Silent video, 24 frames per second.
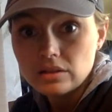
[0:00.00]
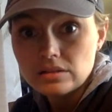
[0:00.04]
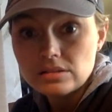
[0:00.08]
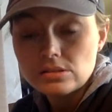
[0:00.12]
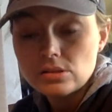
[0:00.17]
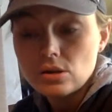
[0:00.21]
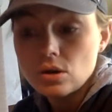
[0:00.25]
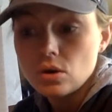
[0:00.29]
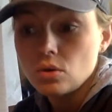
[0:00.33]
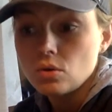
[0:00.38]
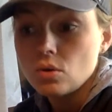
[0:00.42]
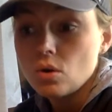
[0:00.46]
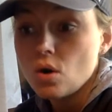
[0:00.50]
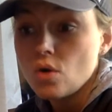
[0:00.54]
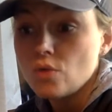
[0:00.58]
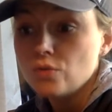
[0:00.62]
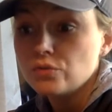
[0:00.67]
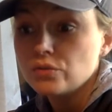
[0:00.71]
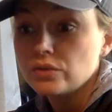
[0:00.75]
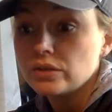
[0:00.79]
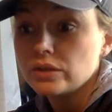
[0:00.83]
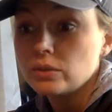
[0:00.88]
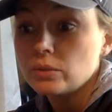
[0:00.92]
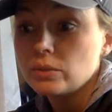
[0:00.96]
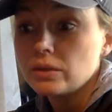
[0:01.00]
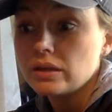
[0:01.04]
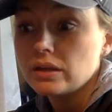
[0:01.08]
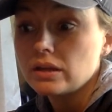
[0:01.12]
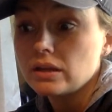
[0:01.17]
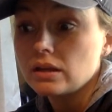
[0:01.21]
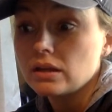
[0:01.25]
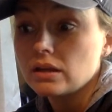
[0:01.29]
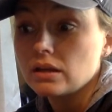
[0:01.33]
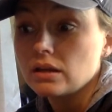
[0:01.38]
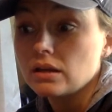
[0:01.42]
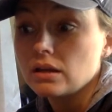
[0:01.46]
So hopefully we
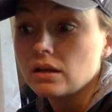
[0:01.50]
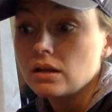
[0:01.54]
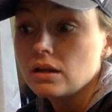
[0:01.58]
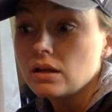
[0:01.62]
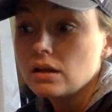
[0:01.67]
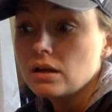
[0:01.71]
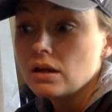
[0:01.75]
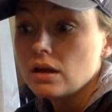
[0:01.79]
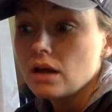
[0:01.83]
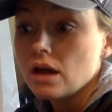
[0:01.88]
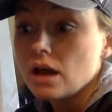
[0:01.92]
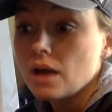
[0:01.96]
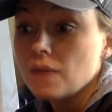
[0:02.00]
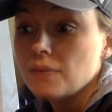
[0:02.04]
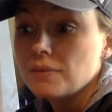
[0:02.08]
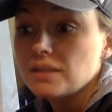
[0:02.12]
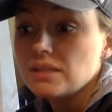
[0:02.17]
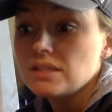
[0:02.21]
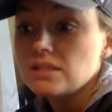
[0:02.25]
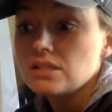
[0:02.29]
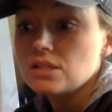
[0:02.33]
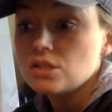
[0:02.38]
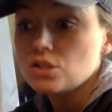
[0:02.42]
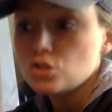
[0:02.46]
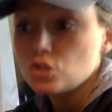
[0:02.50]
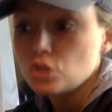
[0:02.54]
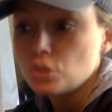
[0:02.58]
can continue